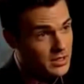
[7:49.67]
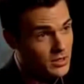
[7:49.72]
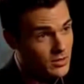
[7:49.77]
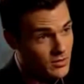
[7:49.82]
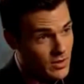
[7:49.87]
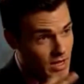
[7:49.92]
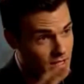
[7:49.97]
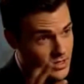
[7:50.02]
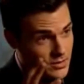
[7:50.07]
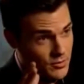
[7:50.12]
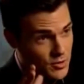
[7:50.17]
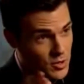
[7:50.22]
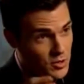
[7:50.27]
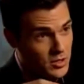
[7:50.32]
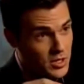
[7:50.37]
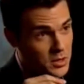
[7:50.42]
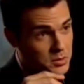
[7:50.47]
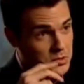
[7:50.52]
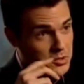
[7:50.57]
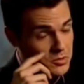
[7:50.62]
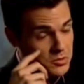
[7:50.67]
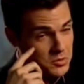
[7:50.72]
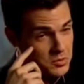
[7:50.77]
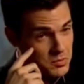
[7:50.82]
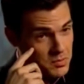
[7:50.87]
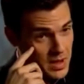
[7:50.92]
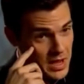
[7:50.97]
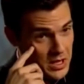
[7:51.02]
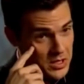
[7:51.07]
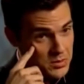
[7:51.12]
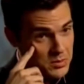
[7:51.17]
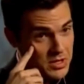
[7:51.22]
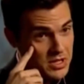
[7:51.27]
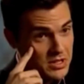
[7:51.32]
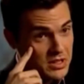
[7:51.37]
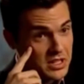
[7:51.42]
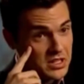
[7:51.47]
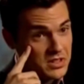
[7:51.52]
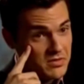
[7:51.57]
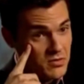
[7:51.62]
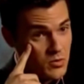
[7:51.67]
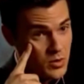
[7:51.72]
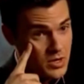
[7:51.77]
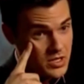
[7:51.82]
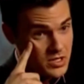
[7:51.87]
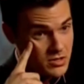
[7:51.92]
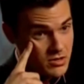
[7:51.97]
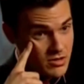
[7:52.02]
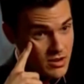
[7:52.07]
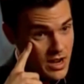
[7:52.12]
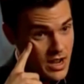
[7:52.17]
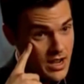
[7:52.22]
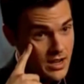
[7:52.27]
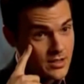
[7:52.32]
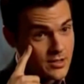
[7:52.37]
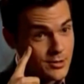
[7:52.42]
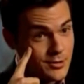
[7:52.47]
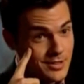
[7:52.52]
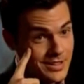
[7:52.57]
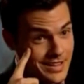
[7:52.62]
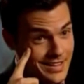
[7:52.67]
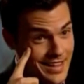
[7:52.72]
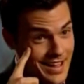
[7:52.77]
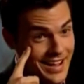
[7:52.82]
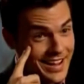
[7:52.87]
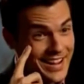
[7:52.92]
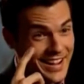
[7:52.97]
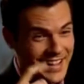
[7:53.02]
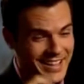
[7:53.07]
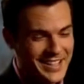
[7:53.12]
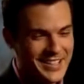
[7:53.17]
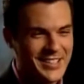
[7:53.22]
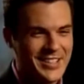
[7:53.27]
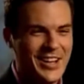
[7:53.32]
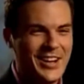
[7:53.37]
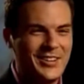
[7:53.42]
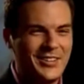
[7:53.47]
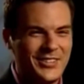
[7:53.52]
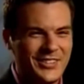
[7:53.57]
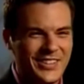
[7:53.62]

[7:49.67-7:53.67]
you guys have grown up, so there's bound to be like the voice cracks or any of that kind of stuff.